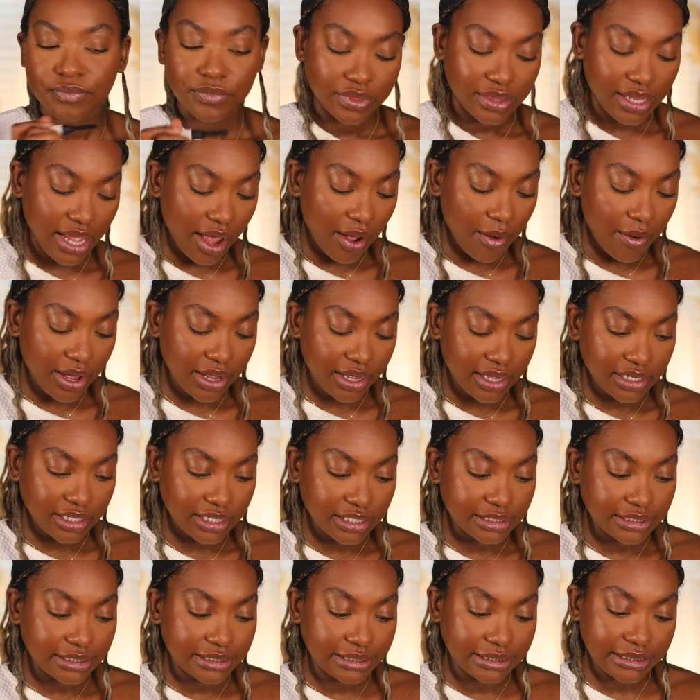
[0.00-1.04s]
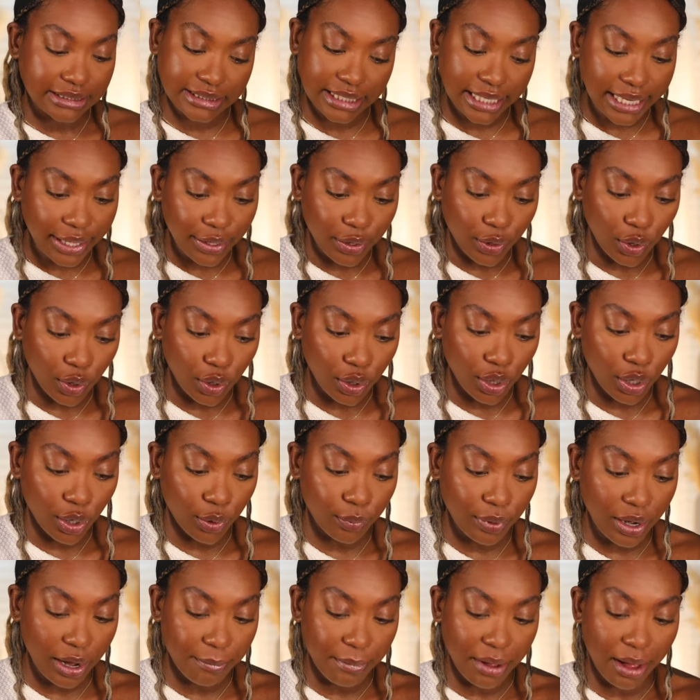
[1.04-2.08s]
Now I can conceal
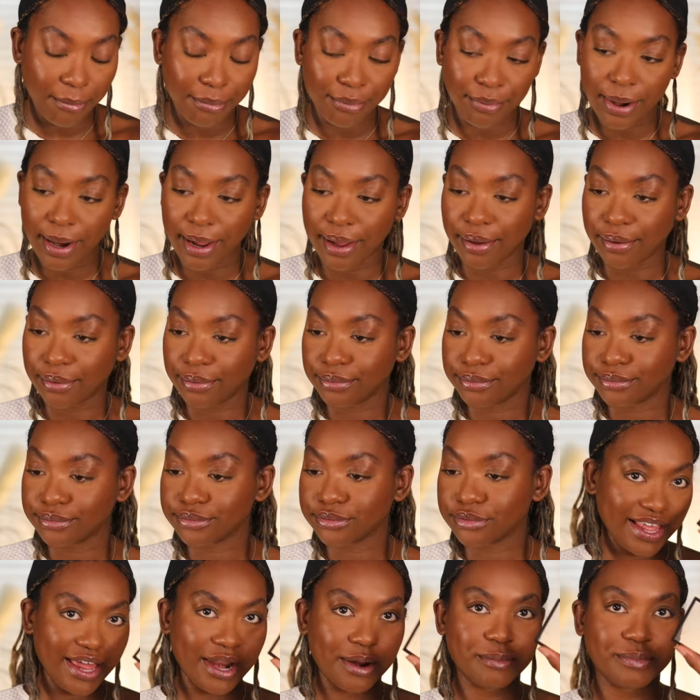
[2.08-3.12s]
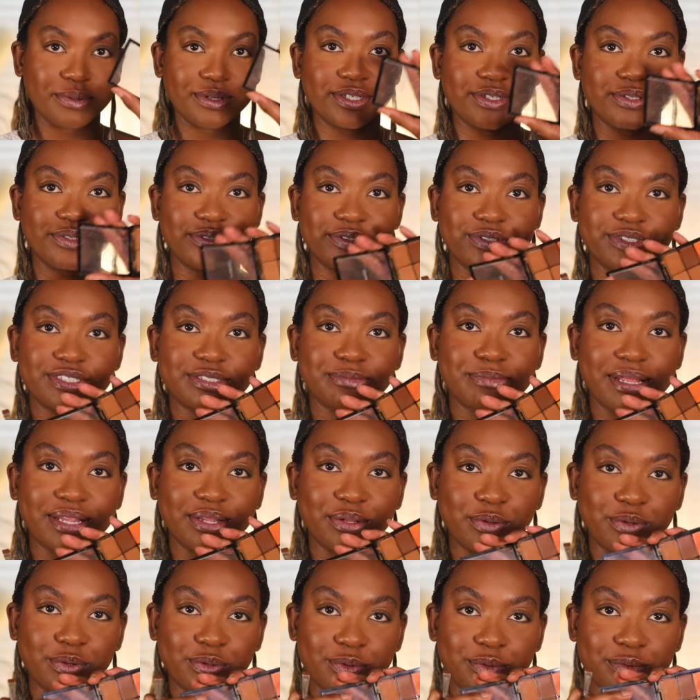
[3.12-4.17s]
around my brows. And I'm going to use my
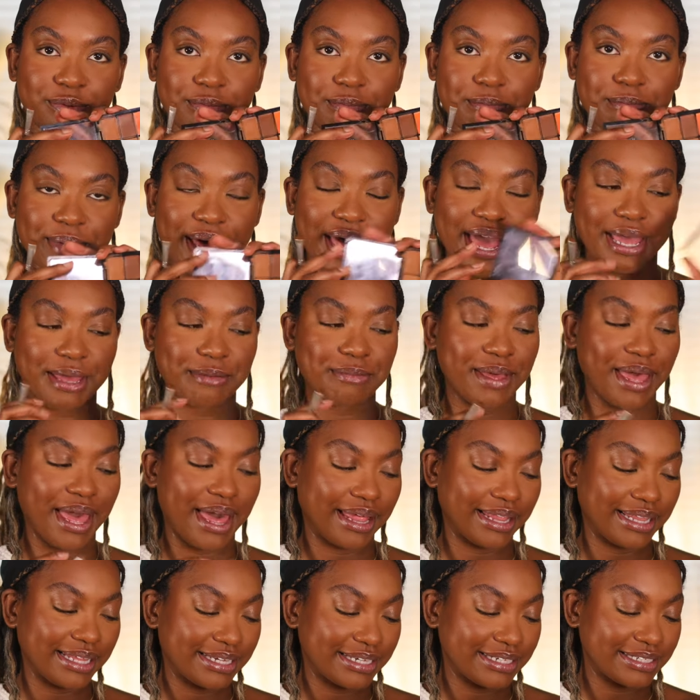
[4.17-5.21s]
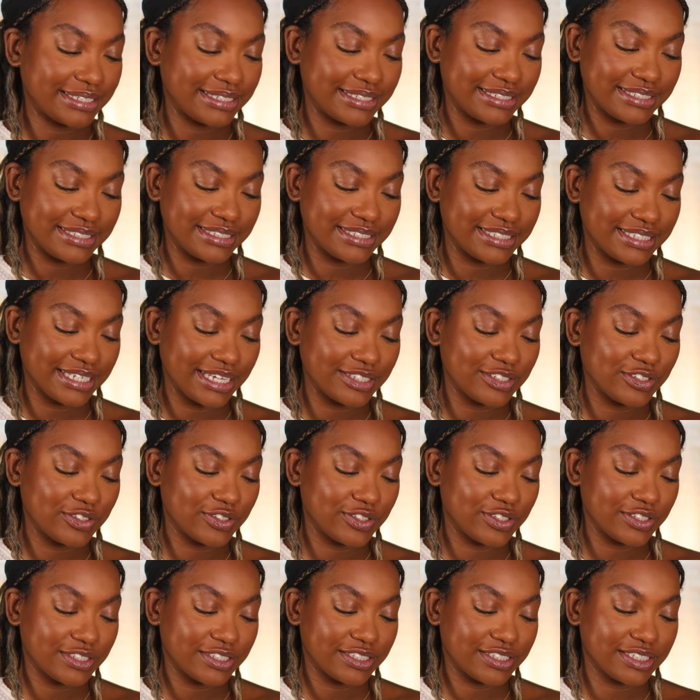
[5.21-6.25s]
little MAC palette because it's
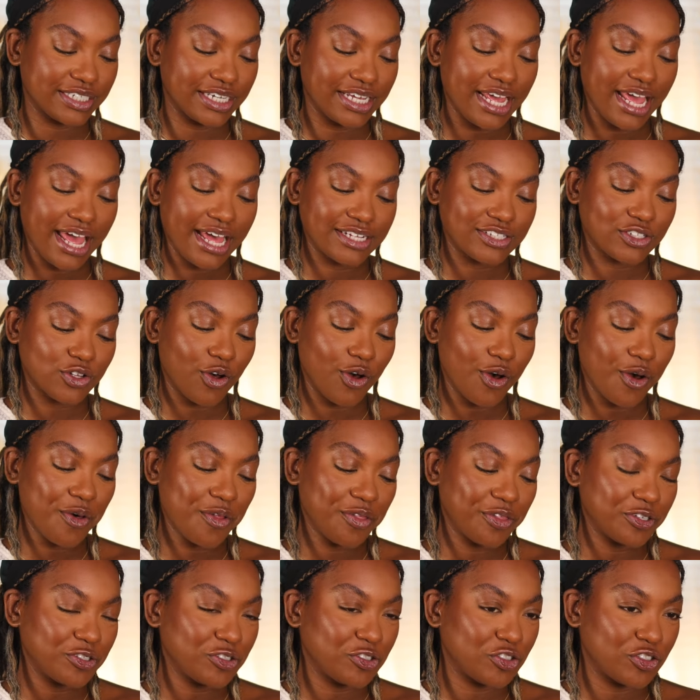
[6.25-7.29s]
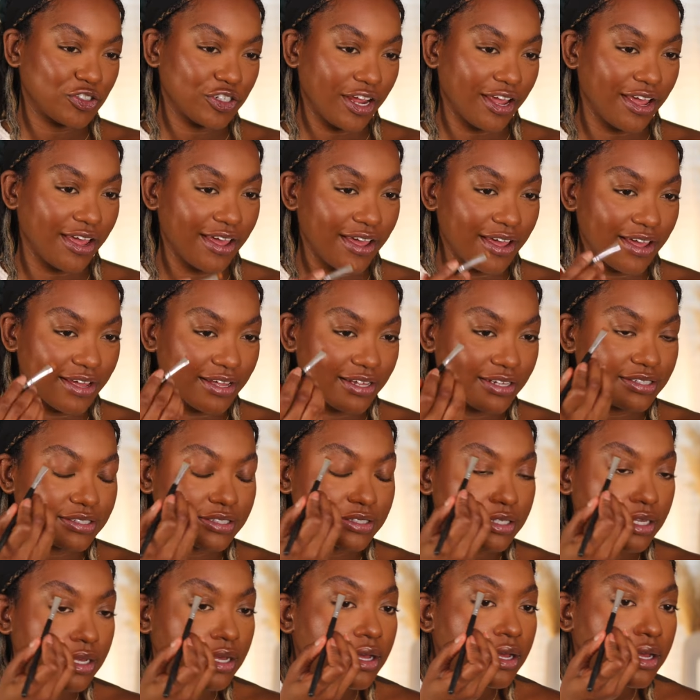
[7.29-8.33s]
just, it has all the shades.
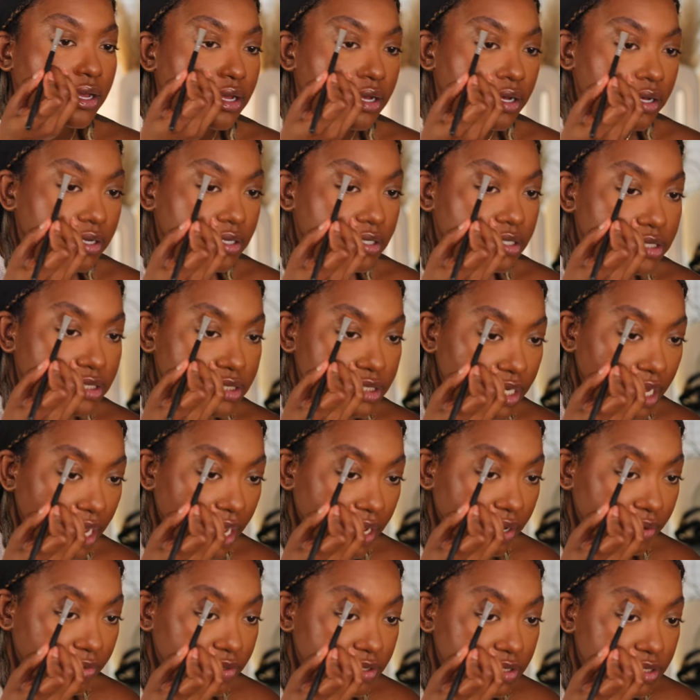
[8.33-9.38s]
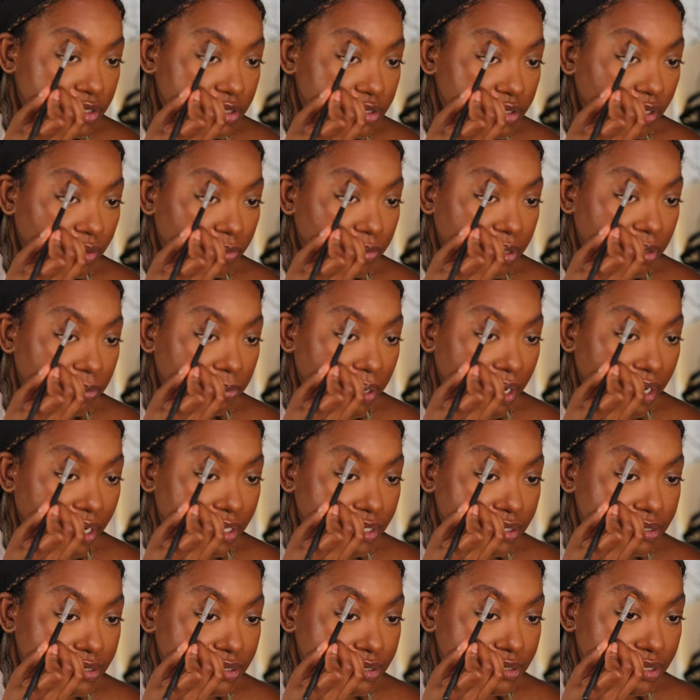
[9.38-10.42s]
She ate when she told me to buy
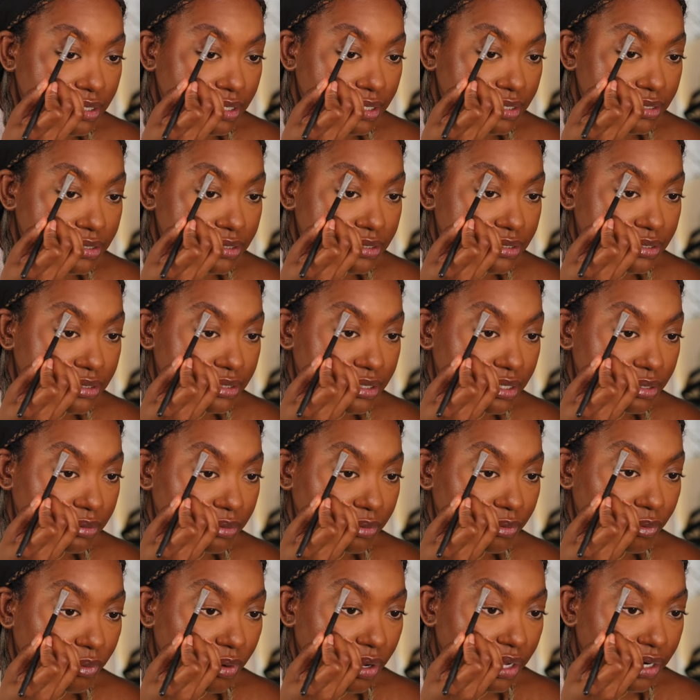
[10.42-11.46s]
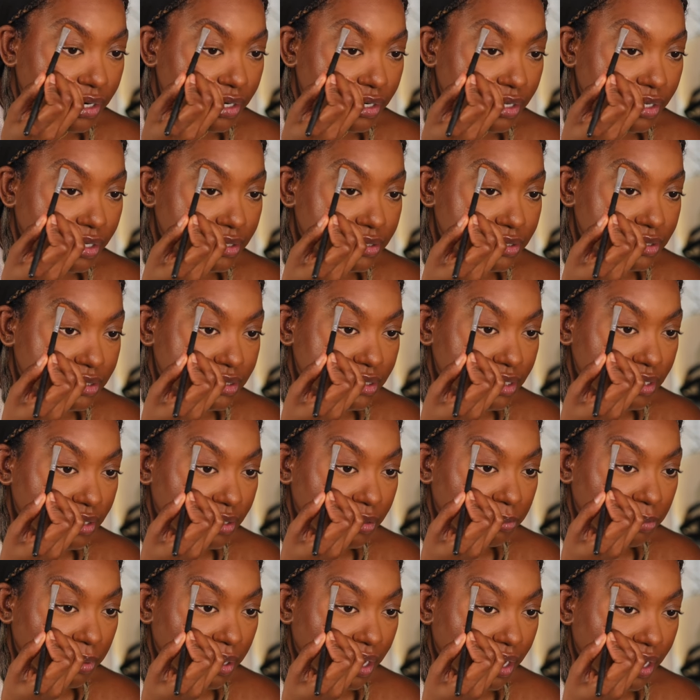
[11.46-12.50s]
this instead of the one
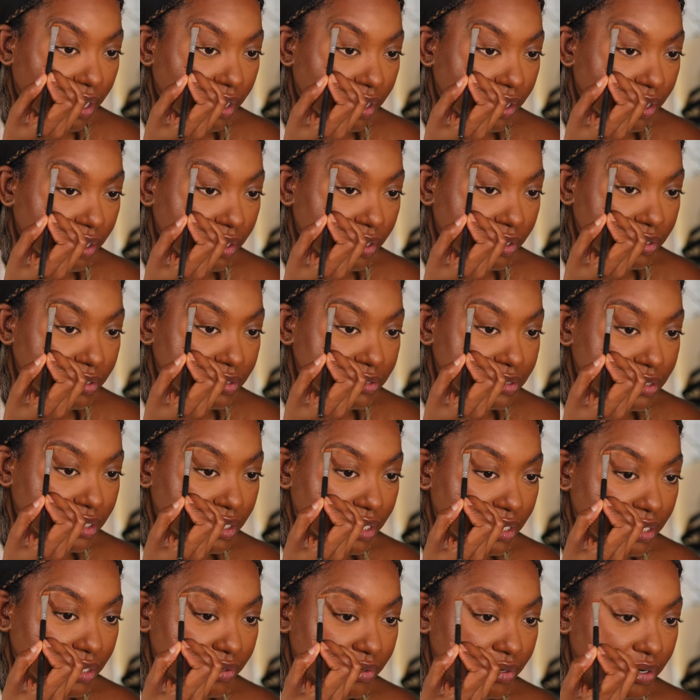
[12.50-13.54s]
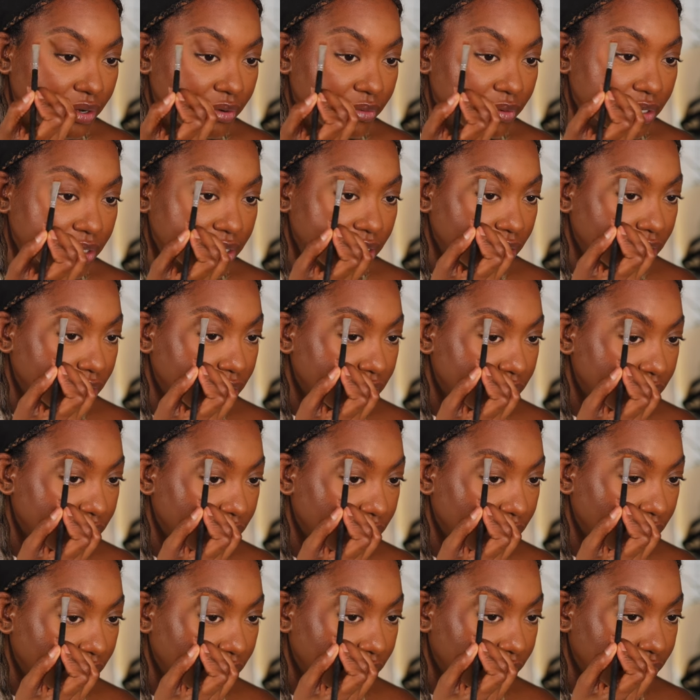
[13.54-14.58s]
concealer pot. I was like, you know what, lady, you the
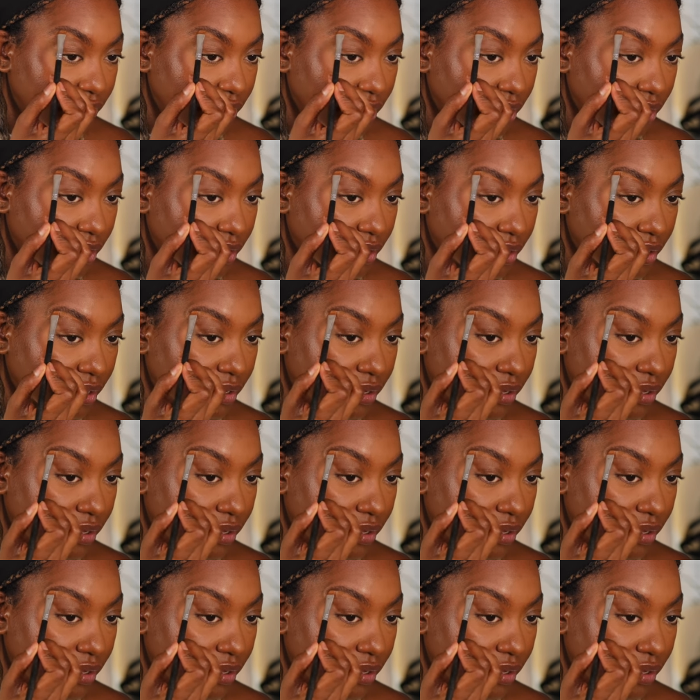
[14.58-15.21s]
goat for that.